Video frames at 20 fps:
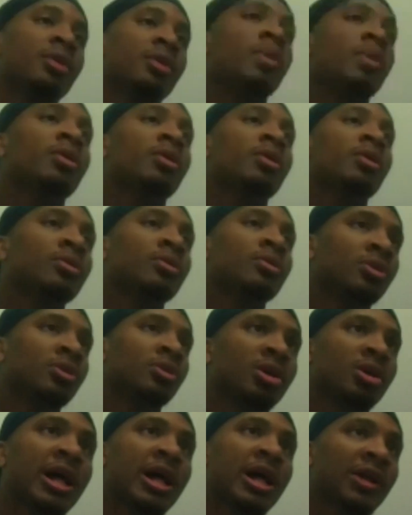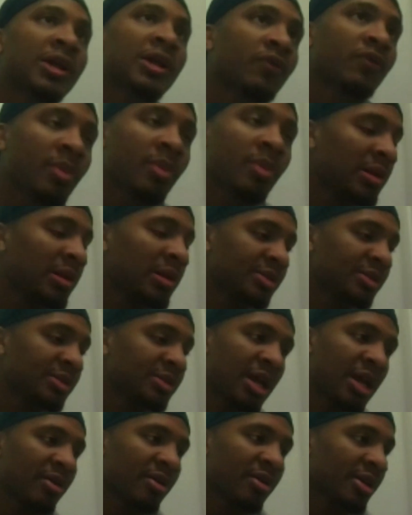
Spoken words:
better than college football on Saturday.